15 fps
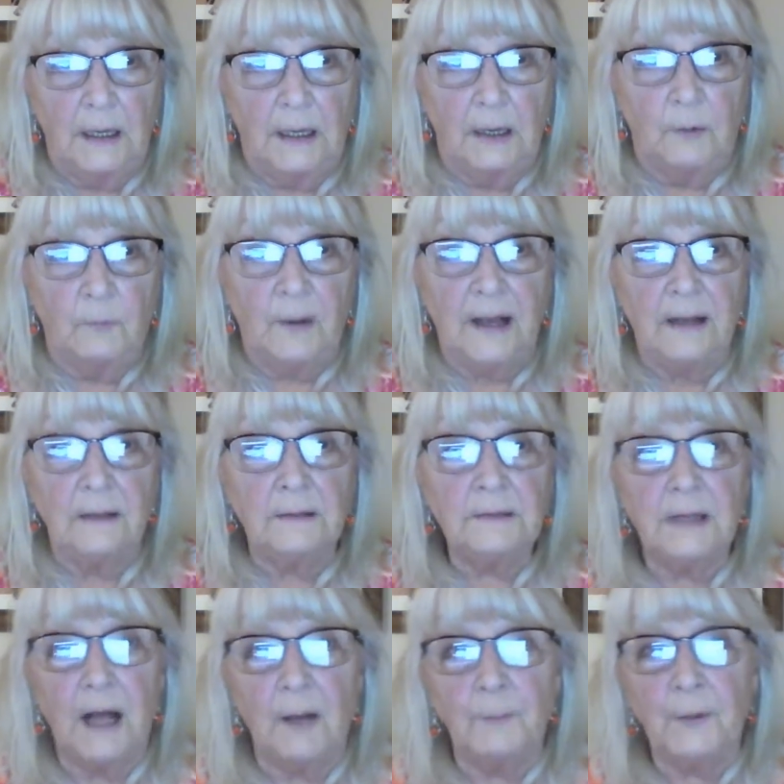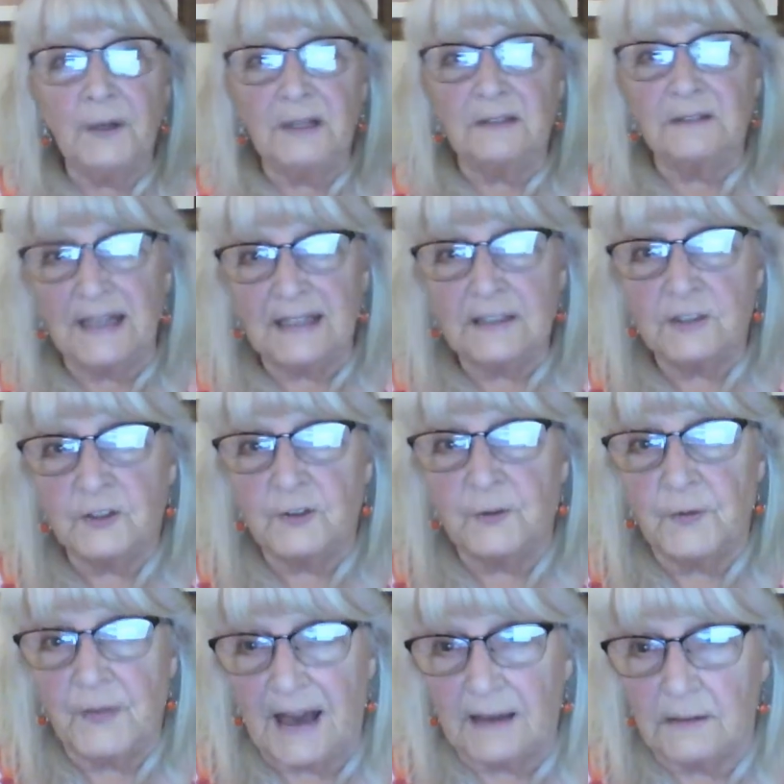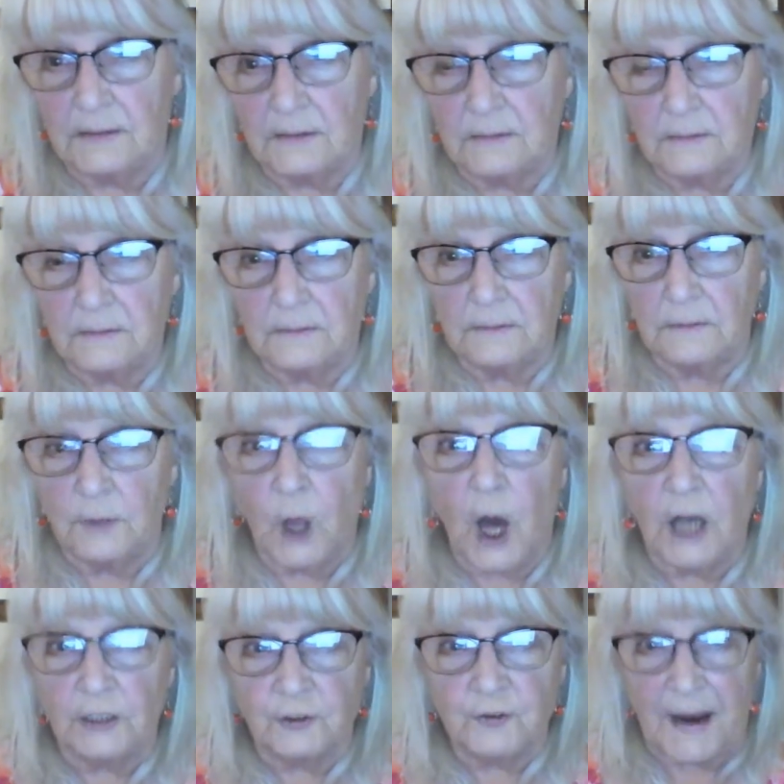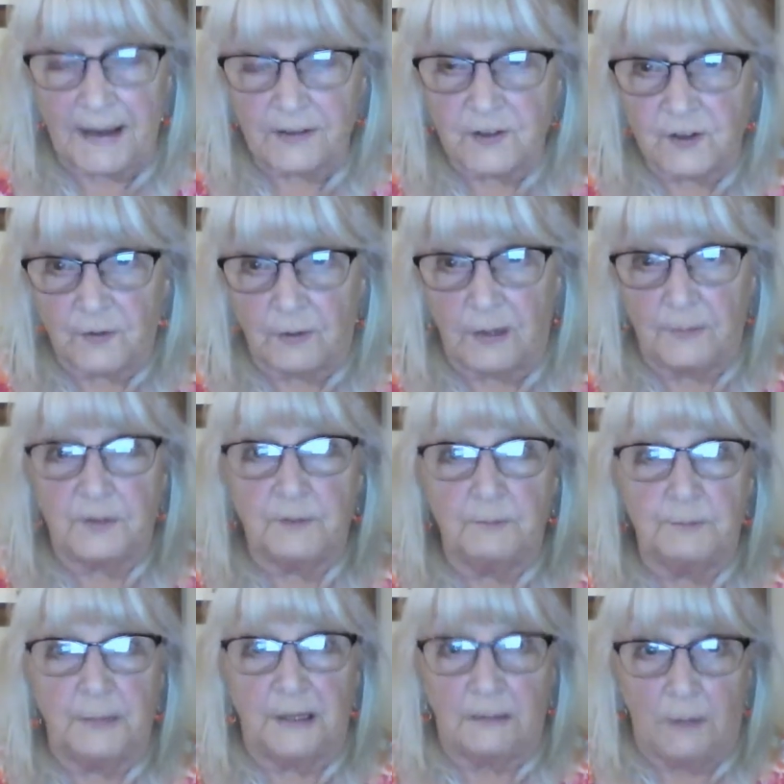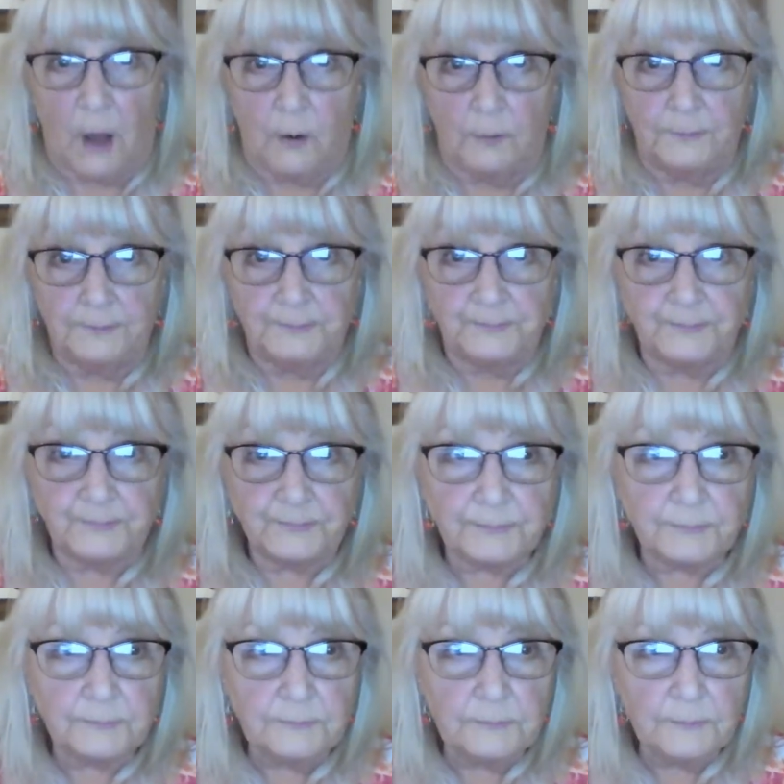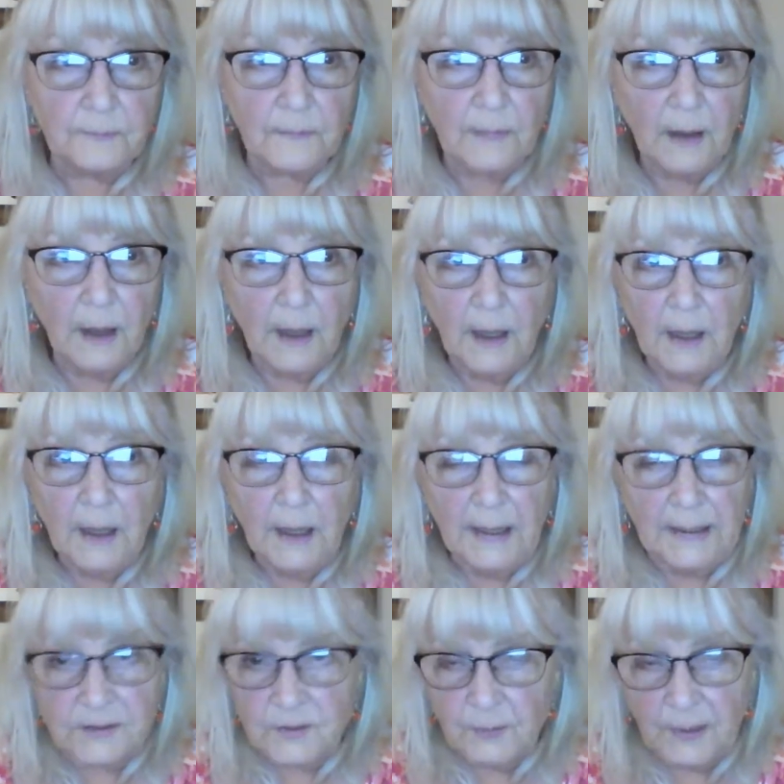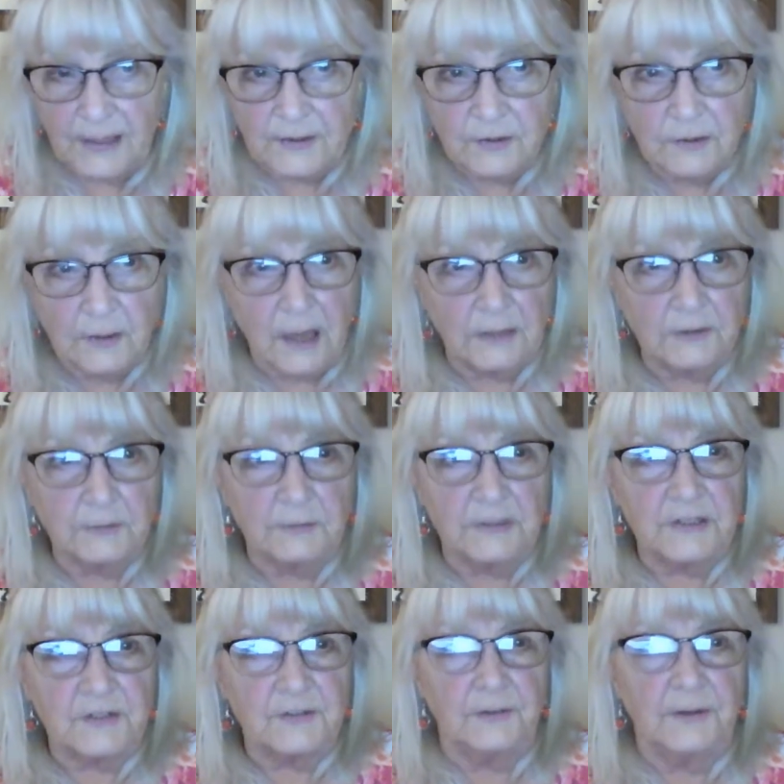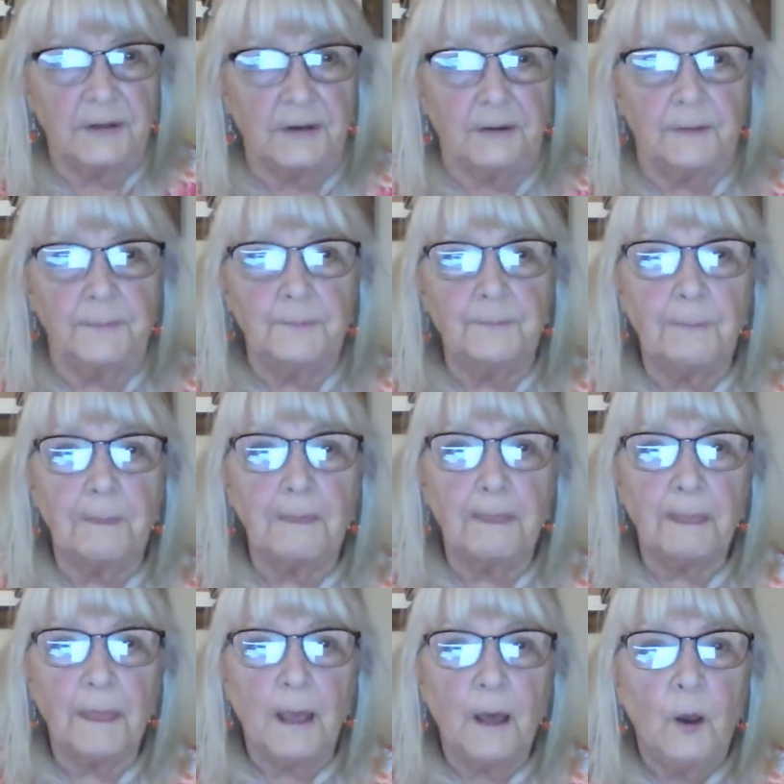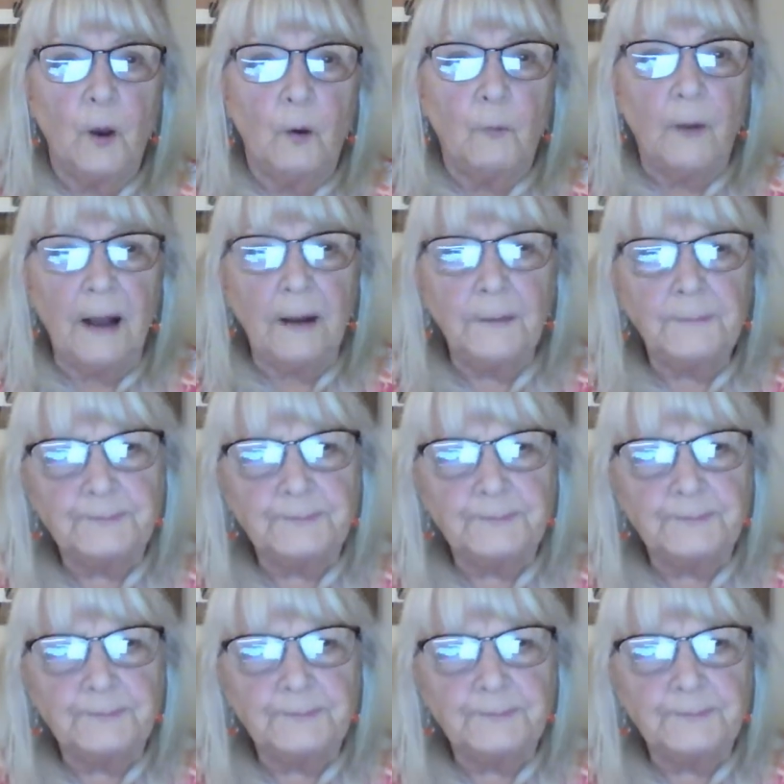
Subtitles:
Well, I'll put a link to that long transcript below. It's way too long to insert here. Well,